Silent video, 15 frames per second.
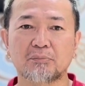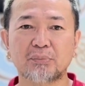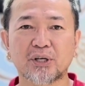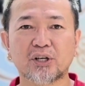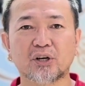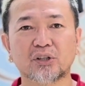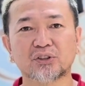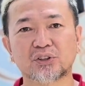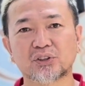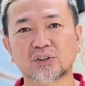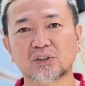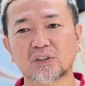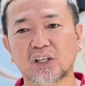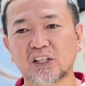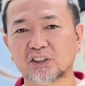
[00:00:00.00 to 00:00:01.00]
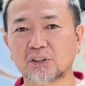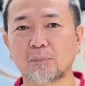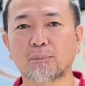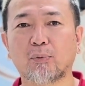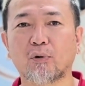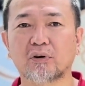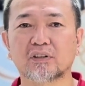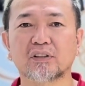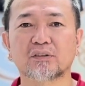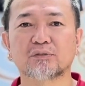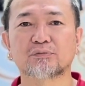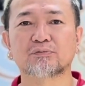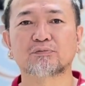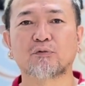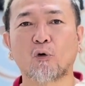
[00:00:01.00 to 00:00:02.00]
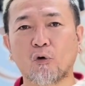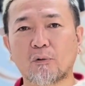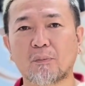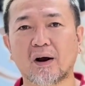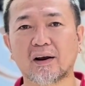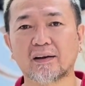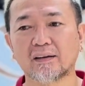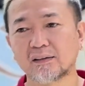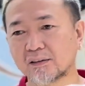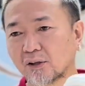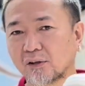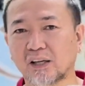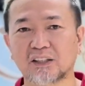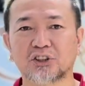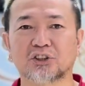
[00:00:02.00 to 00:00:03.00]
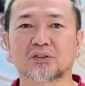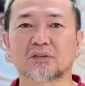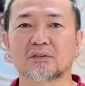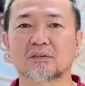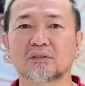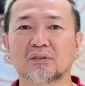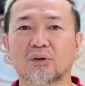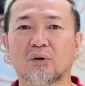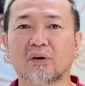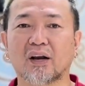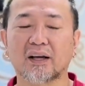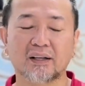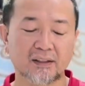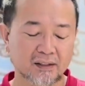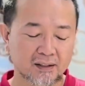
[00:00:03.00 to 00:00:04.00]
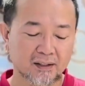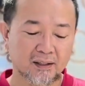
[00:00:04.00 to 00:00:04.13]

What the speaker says: because it's important for my collection. Okay,